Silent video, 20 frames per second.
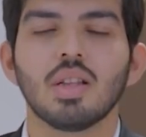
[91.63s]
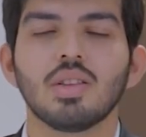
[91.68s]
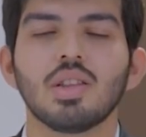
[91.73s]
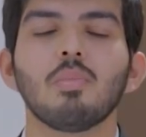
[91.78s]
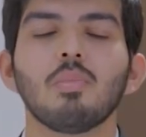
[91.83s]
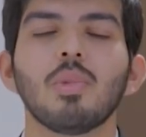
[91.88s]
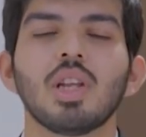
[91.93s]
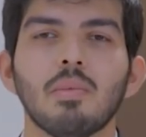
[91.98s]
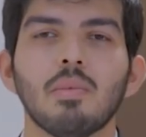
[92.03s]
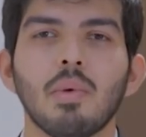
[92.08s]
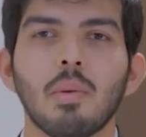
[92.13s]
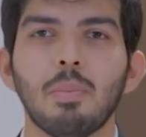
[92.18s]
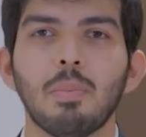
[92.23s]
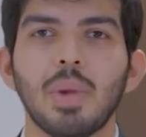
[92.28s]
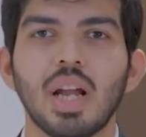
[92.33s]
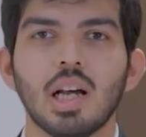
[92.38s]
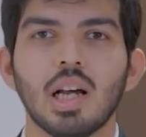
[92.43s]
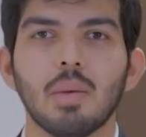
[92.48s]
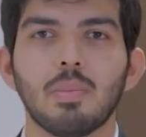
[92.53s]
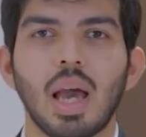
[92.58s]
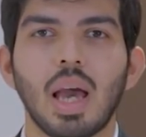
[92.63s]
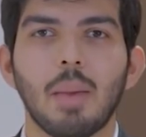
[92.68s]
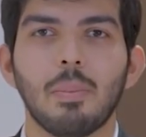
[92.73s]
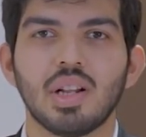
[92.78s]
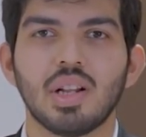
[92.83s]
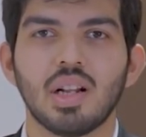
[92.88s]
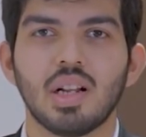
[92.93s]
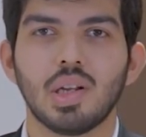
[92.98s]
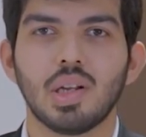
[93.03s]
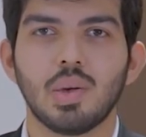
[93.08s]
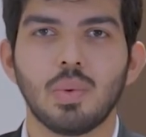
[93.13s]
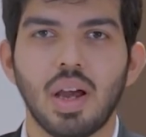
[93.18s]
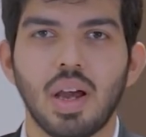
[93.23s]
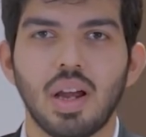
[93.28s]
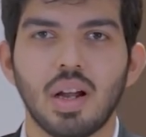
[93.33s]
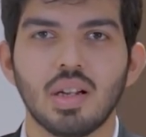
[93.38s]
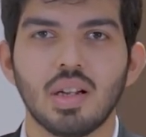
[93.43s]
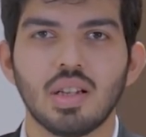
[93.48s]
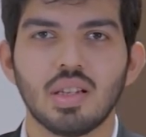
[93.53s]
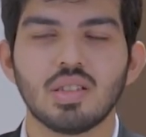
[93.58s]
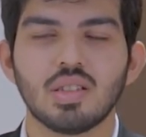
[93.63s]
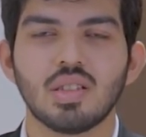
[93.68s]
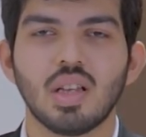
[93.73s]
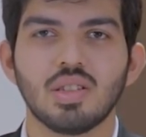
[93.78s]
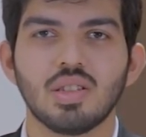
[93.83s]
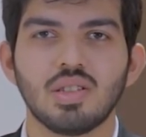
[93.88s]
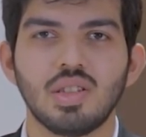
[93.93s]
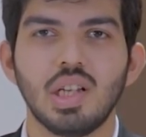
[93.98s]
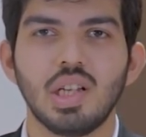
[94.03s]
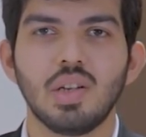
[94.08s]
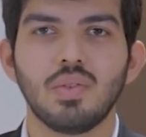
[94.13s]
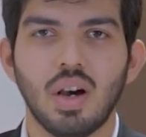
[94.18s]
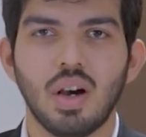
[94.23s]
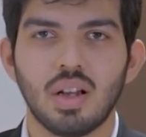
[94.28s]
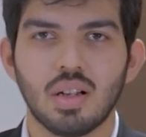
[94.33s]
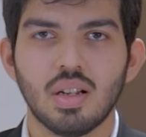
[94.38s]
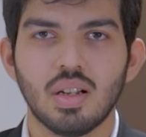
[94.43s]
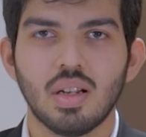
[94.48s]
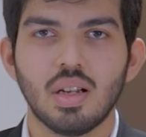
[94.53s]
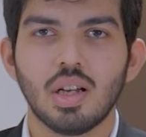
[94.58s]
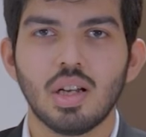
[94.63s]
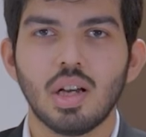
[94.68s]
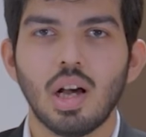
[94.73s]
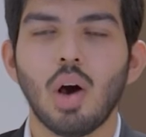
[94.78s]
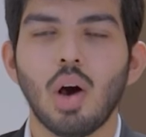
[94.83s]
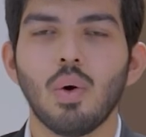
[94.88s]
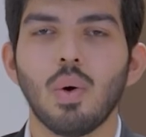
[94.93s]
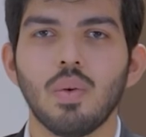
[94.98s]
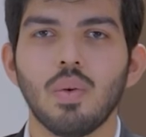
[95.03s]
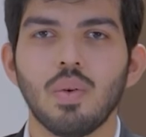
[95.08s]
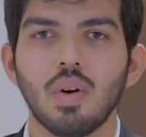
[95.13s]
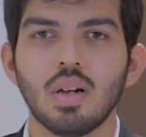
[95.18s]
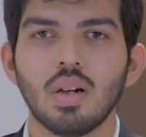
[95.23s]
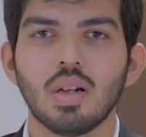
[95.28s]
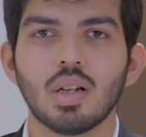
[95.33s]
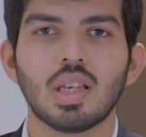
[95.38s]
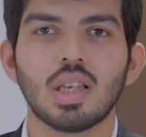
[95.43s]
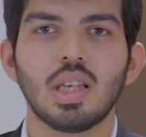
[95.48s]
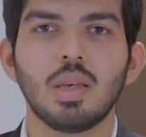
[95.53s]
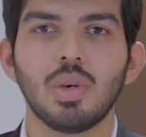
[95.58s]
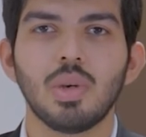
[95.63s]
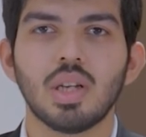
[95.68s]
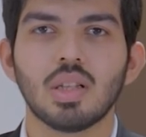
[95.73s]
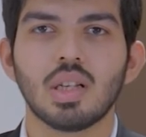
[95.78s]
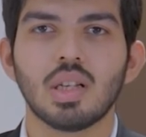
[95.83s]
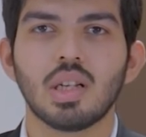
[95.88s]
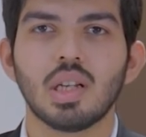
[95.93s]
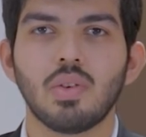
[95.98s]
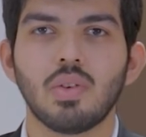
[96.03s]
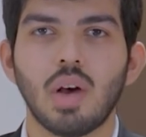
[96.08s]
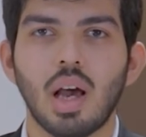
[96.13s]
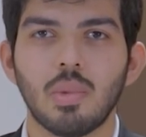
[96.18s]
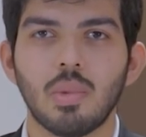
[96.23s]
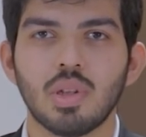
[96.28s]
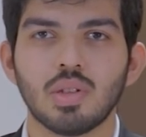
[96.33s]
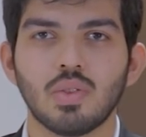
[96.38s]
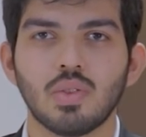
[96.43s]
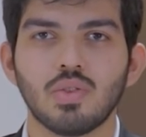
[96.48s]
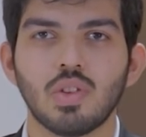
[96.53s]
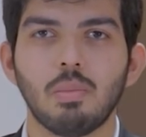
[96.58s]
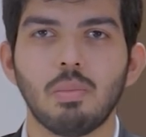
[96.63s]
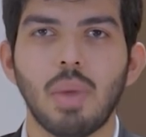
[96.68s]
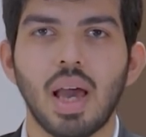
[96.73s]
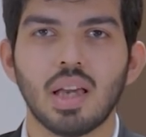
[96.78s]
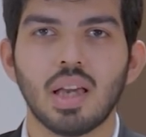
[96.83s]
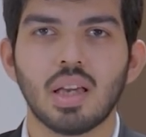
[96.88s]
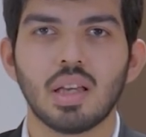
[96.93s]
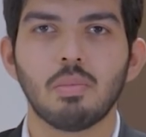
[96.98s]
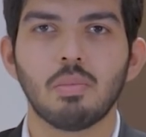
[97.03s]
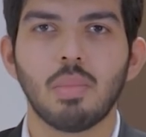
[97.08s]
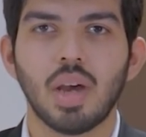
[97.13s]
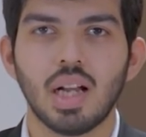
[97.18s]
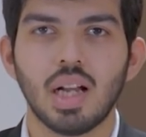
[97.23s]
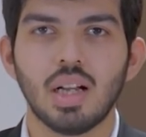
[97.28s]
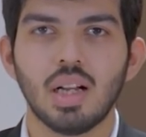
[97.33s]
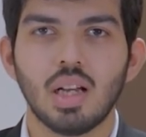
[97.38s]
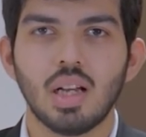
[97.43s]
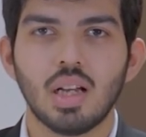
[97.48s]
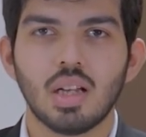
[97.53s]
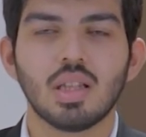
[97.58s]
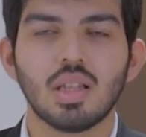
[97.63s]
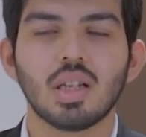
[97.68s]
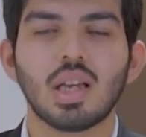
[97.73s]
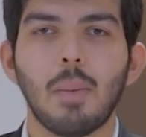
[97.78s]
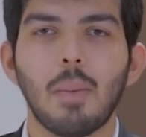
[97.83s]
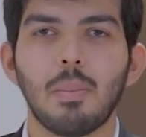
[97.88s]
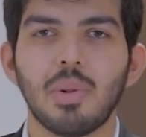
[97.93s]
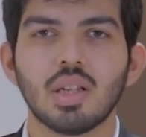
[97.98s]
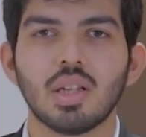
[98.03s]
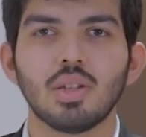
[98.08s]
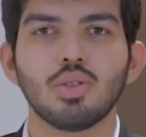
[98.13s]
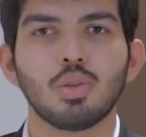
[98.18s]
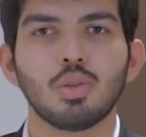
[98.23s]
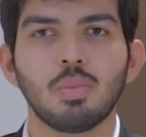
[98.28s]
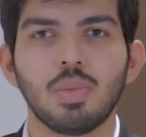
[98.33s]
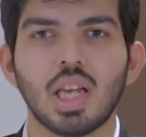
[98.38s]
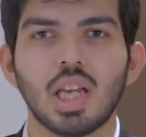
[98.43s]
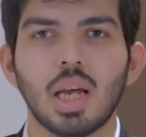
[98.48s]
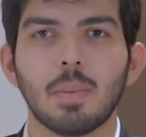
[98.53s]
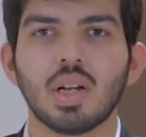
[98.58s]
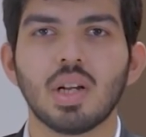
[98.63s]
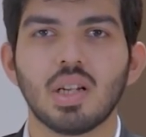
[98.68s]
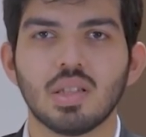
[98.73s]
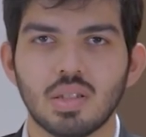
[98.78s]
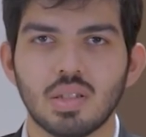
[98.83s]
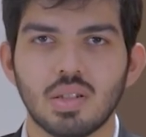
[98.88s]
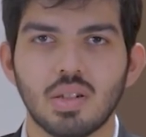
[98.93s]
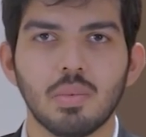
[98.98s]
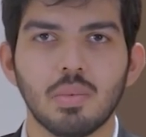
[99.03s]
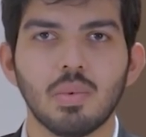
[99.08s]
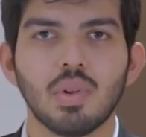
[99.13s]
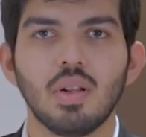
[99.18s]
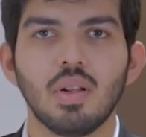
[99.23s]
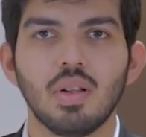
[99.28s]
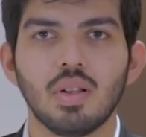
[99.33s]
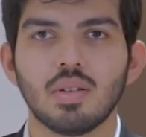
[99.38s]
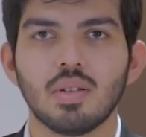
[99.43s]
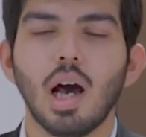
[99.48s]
The minimum paid up capital required is SGD 1 However, keeping the requirements of the bank in mind, the capital should be kept considerable.